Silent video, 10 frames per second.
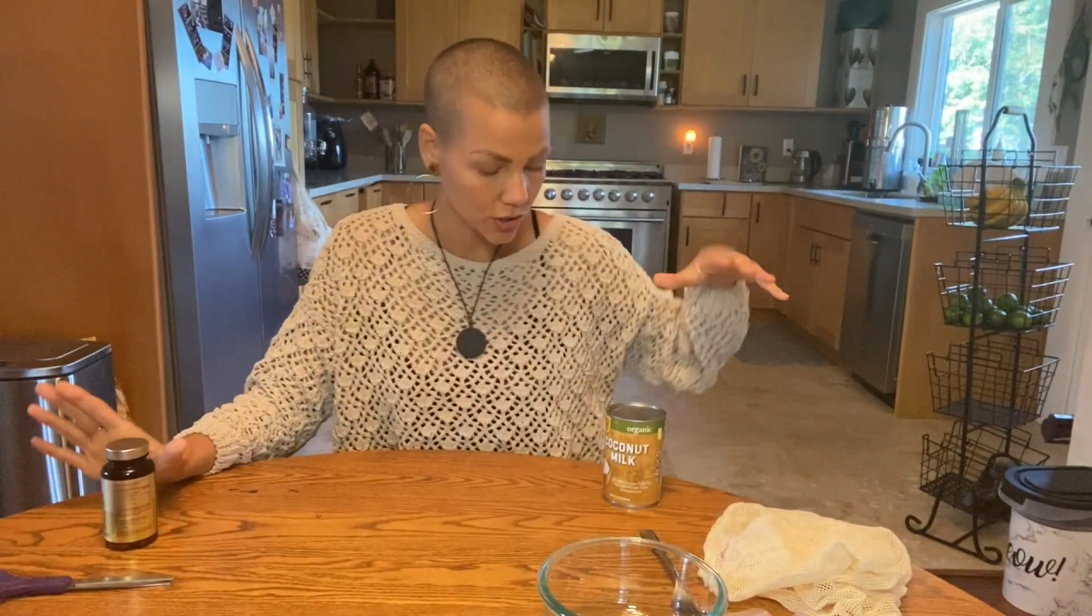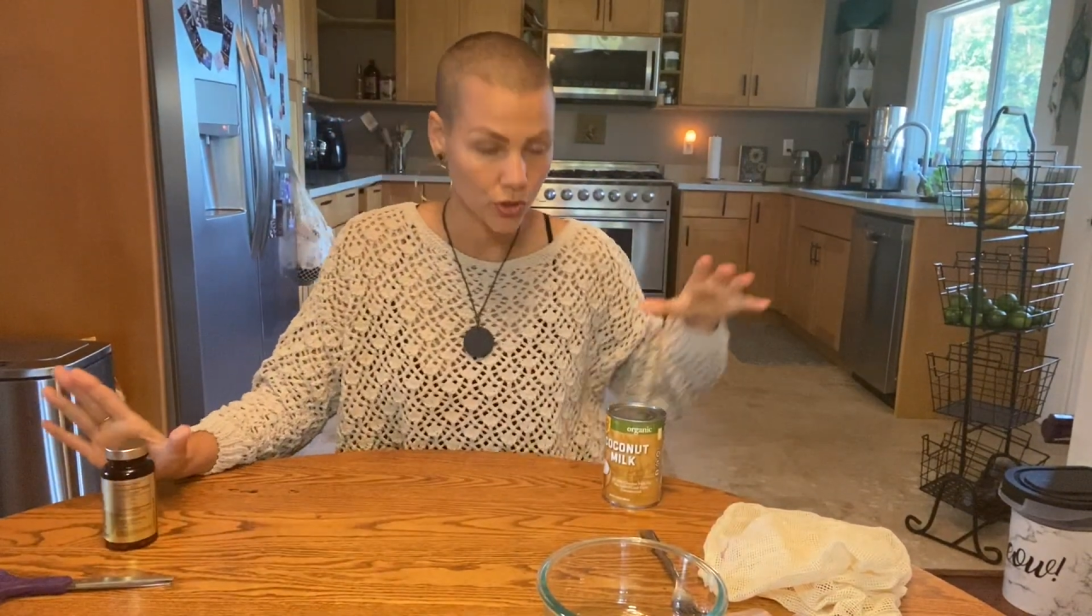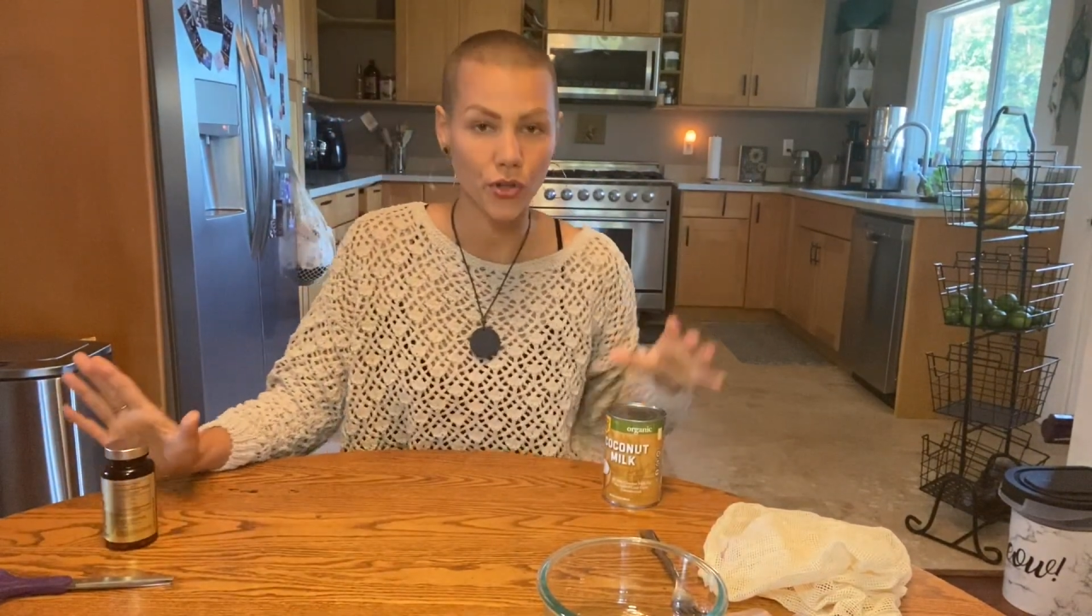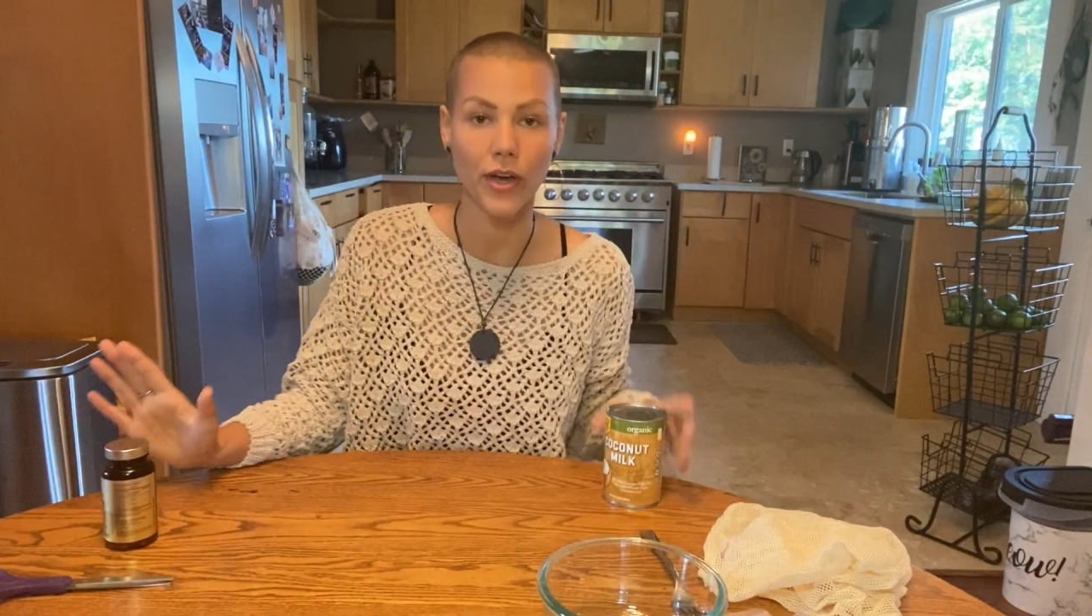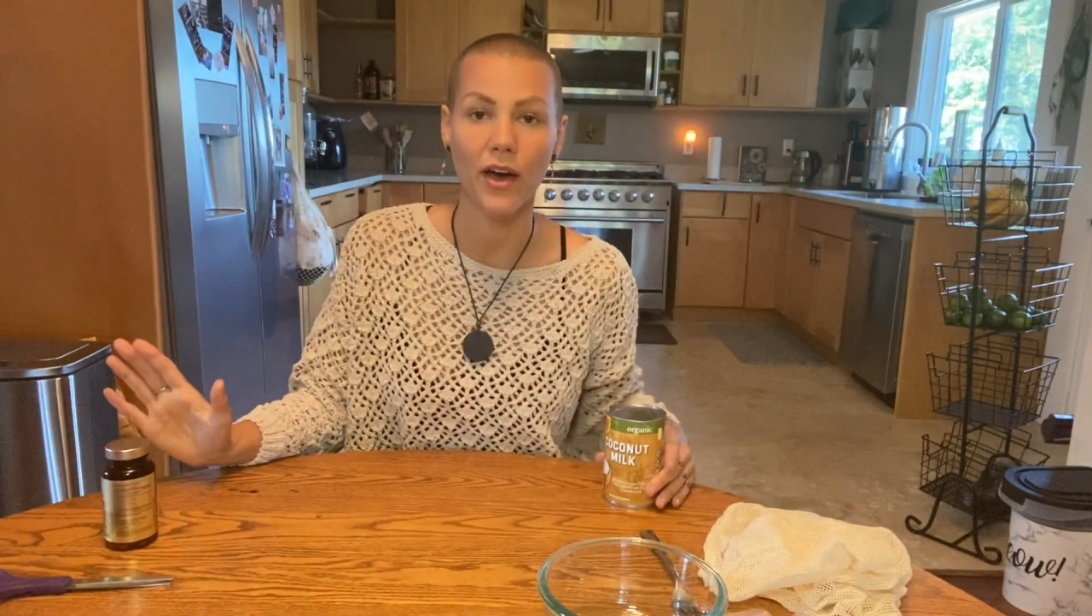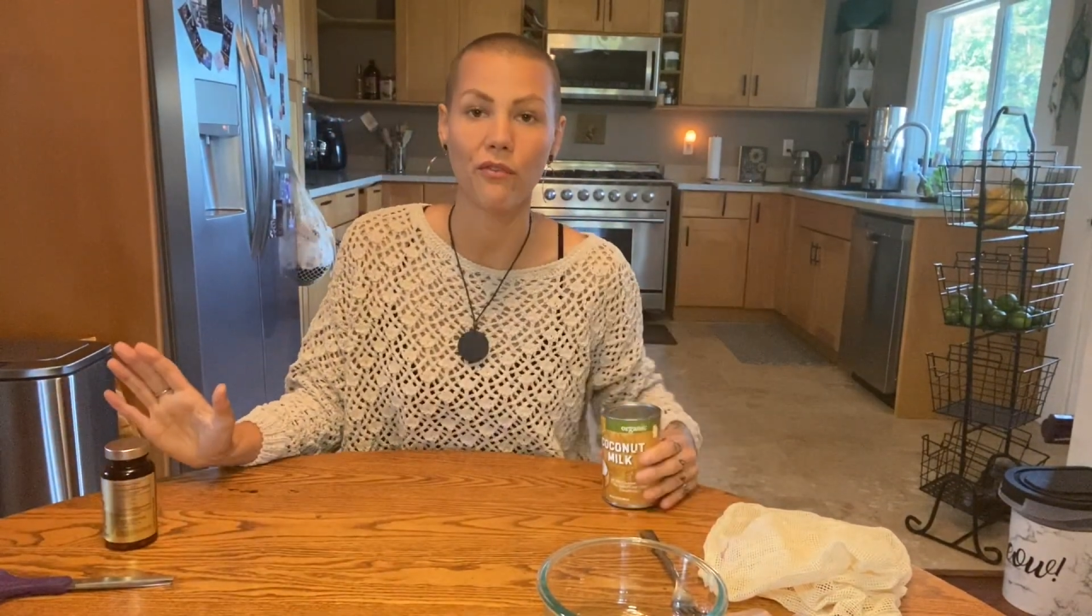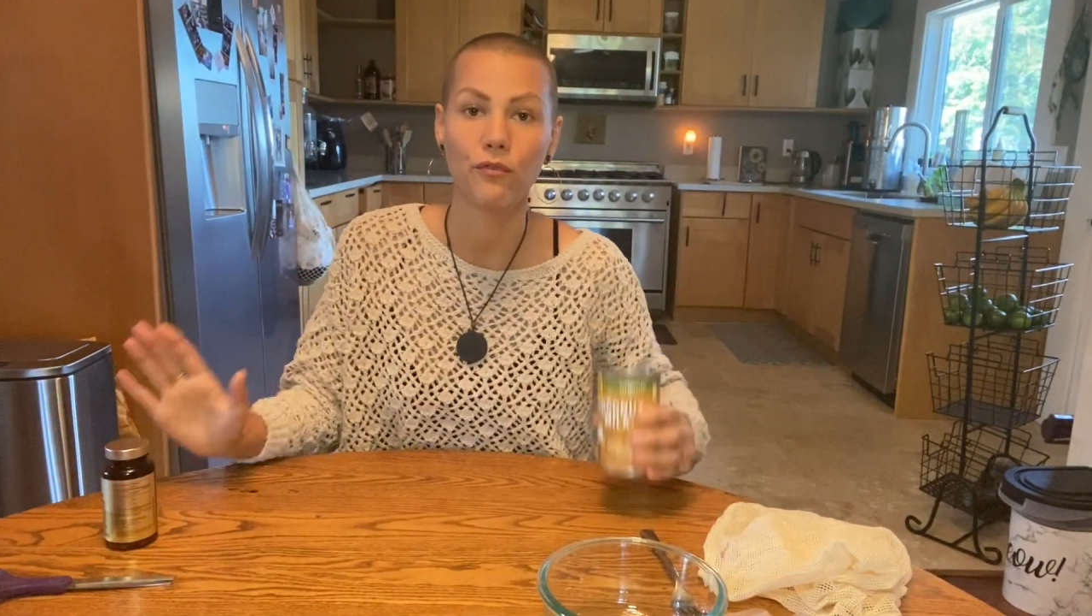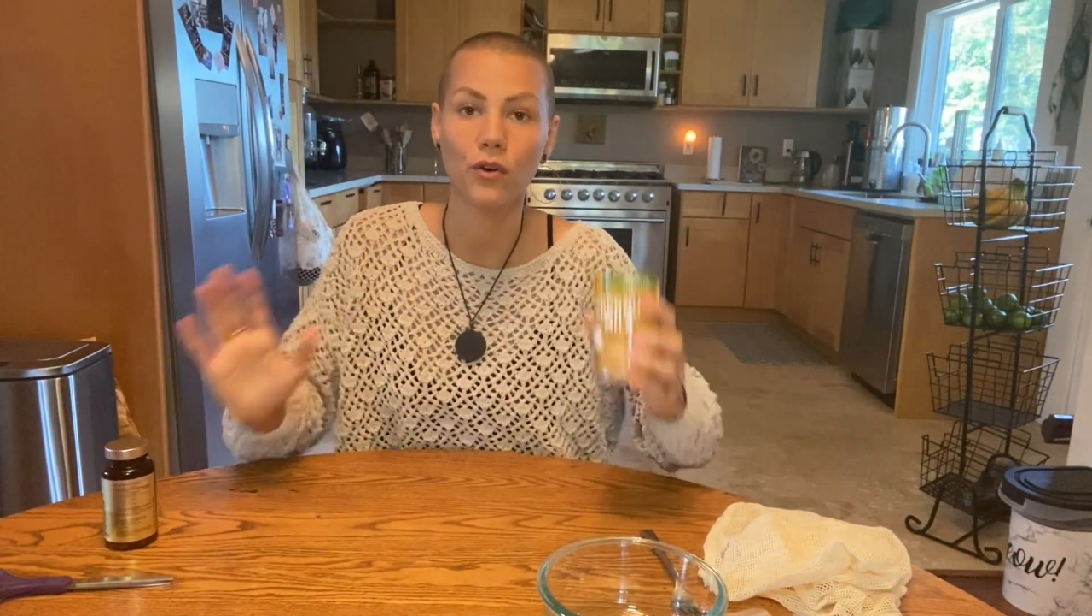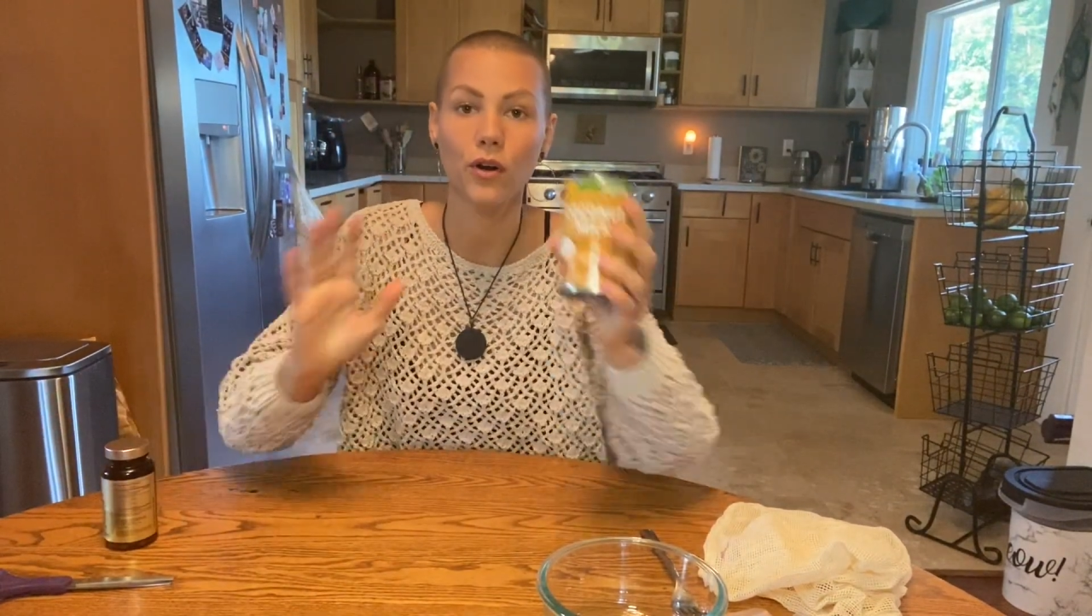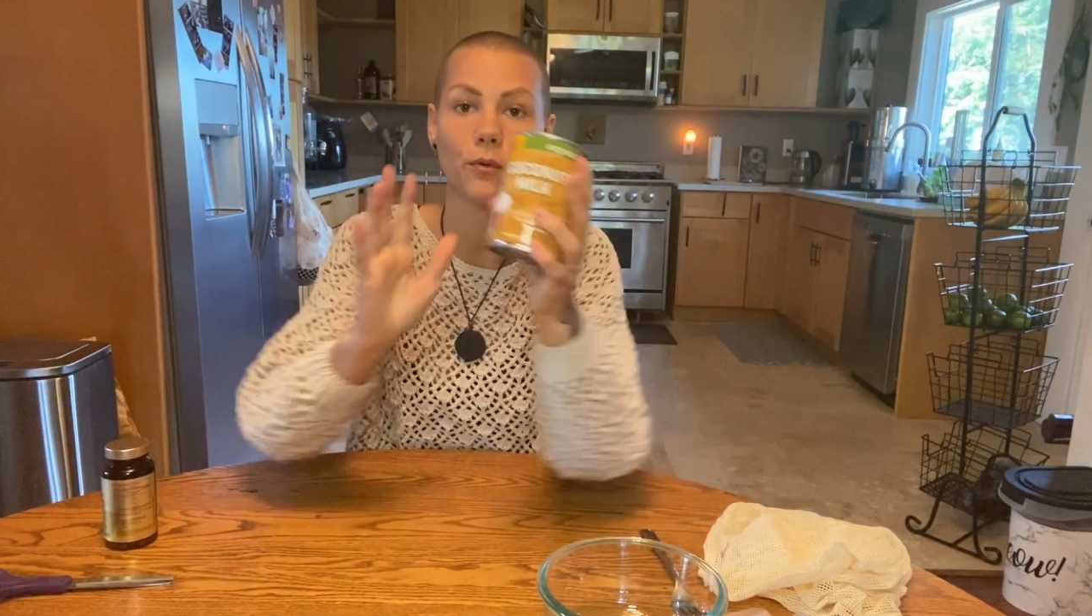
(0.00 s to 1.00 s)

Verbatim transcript: look out for